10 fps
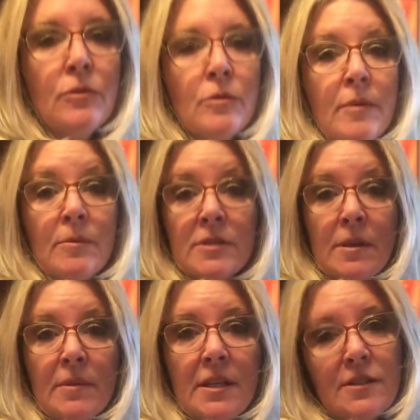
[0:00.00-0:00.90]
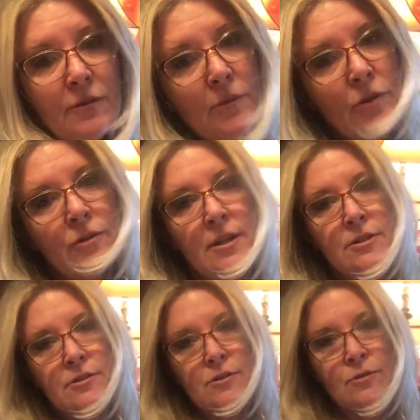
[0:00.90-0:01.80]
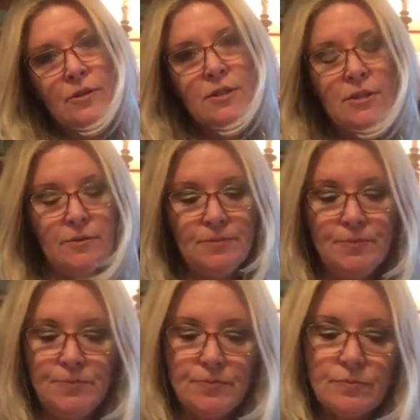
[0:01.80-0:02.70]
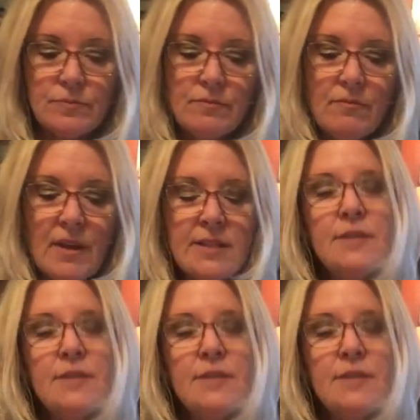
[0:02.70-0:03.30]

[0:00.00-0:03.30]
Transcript: you'll remember some of this from the creation story too.